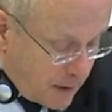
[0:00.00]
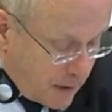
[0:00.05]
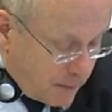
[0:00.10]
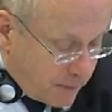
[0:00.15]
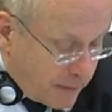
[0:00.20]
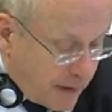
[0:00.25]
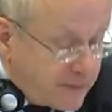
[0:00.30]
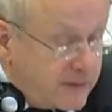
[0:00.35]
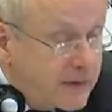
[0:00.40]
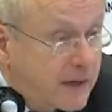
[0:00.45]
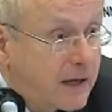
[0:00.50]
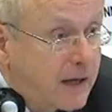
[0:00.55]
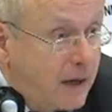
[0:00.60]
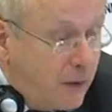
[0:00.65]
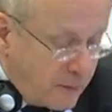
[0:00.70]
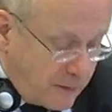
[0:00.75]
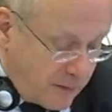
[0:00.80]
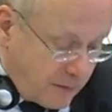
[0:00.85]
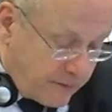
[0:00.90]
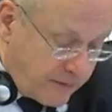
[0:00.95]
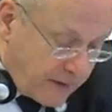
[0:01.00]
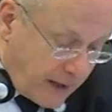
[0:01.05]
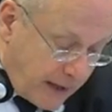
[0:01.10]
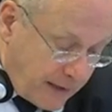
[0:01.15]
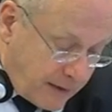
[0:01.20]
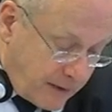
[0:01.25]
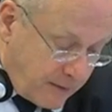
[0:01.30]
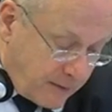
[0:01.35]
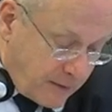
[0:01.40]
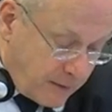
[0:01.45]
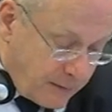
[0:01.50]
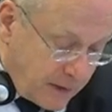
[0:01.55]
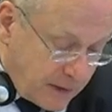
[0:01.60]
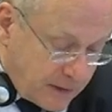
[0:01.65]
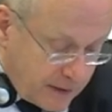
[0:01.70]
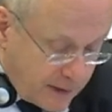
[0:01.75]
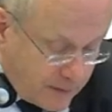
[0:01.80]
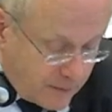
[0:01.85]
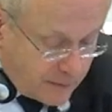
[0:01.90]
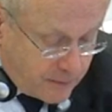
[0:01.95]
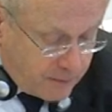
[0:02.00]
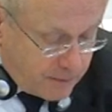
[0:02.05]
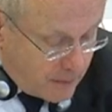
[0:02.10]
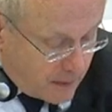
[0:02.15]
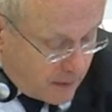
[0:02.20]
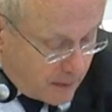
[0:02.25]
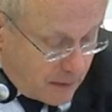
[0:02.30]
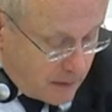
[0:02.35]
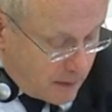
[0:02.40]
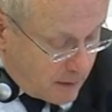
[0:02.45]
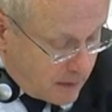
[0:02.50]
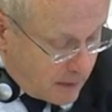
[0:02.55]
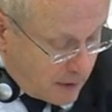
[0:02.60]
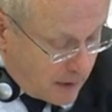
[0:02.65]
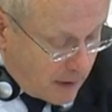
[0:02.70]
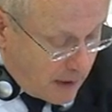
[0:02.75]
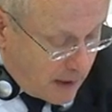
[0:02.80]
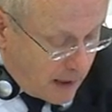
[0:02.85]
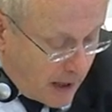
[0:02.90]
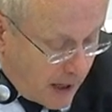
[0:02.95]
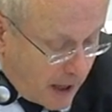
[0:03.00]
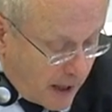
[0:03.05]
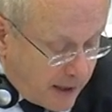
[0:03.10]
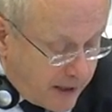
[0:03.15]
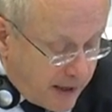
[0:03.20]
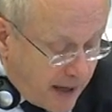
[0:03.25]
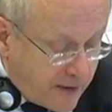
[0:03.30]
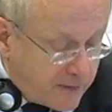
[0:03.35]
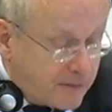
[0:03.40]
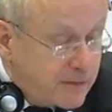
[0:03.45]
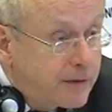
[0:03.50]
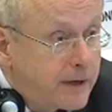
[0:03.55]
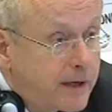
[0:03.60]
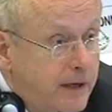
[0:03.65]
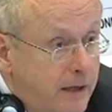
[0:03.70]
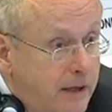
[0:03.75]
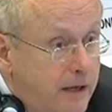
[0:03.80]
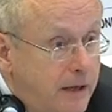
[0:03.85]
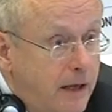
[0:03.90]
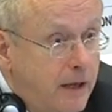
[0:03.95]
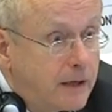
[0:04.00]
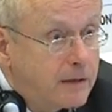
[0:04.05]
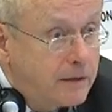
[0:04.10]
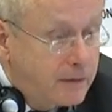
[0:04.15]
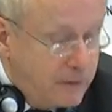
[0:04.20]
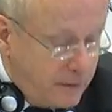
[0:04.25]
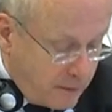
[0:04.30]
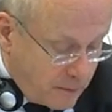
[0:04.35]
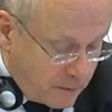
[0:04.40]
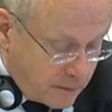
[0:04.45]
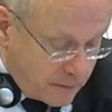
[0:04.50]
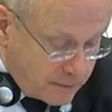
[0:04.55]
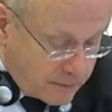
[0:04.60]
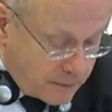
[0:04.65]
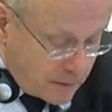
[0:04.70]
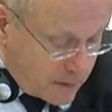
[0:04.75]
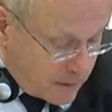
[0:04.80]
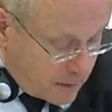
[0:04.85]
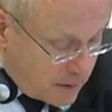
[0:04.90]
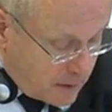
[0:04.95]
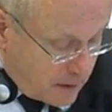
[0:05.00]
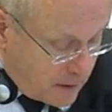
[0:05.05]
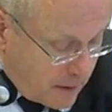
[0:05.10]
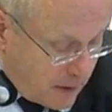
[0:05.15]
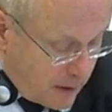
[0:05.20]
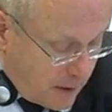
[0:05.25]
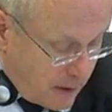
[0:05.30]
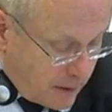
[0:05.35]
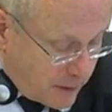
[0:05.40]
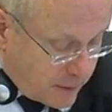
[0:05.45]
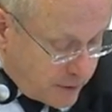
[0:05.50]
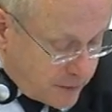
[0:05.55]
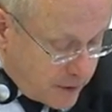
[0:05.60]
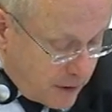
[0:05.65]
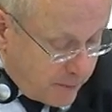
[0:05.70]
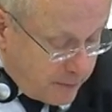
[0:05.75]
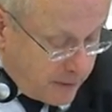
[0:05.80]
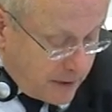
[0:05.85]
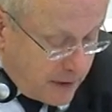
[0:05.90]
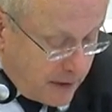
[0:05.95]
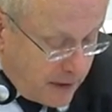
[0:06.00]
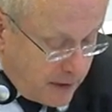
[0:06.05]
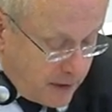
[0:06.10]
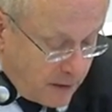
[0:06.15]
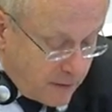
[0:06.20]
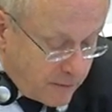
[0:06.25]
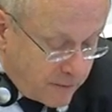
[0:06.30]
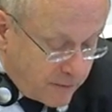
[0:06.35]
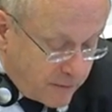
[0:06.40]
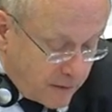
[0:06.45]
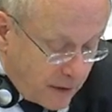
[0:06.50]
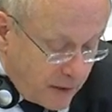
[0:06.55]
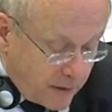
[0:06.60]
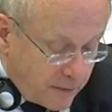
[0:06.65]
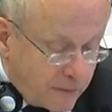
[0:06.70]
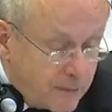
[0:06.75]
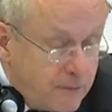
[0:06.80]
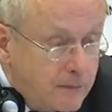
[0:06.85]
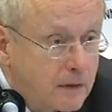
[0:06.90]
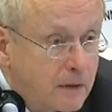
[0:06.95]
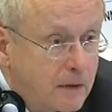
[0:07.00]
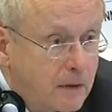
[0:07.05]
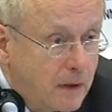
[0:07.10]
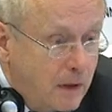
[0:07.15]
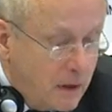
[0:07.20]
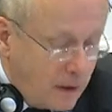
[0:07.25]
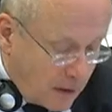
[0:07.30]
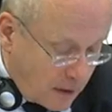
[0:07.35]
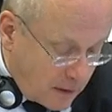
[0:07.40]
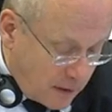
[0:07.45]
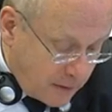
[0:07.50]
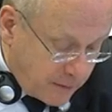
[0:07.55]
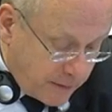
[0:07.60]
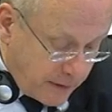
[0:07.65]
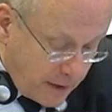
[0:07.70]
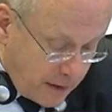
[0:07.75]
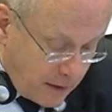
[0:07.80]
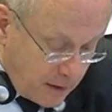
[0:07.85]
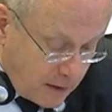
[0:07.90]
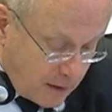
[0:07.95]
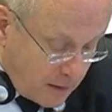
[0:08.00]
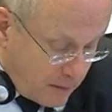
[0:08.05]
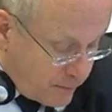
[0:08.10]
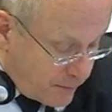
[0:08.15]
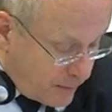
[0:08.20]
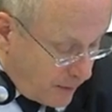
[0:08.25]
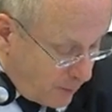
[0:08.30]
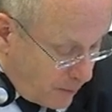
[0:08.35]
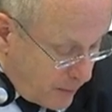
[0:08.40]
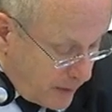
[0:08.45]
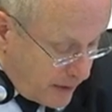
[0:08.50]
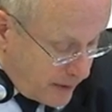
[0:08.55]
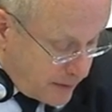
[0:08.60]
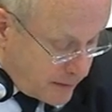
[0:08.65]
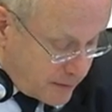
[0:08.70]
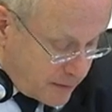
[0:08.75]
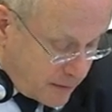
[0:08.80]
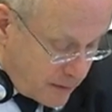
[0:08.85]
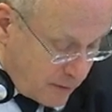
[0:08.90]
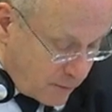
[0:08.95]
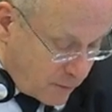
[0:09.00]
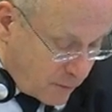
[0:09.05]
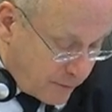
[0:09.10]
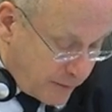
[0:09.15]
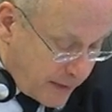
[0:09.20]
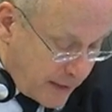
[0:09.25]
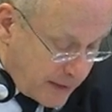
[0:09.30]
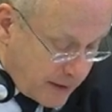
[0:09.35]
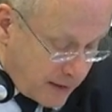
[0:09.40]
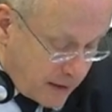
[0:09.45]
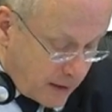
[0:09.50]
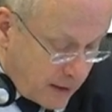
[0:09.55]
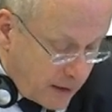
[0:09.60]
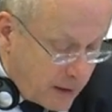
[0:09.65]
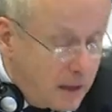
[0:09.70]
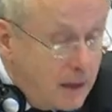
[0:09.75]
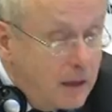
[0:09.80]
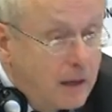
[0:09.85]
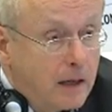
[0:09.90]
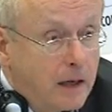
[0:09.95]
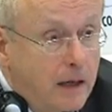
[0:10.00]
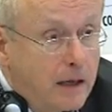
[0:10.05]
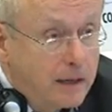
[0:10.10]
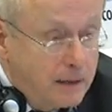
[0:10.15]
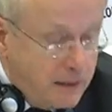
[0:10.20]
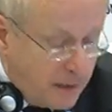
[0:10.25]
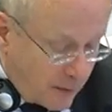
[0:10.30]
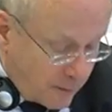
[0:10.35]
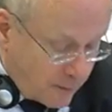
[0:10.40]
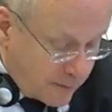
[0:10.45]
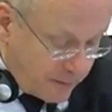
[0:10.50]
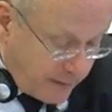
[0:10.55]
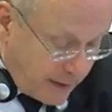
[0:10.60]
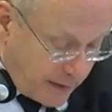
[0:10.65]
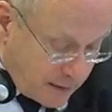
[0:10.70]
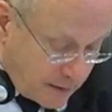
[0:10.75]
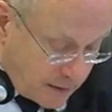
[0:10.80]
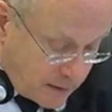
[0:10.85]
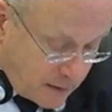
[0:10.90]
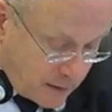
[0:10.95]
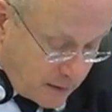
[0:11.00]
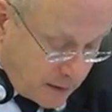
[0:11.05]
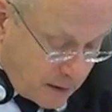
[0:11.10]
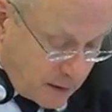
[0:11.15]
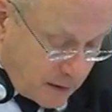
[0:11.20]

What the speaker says: But the clouds of anti-Semitism are gathering again in Europe. In Germany, France, Hungary, Poland, Romania, and now Sweden.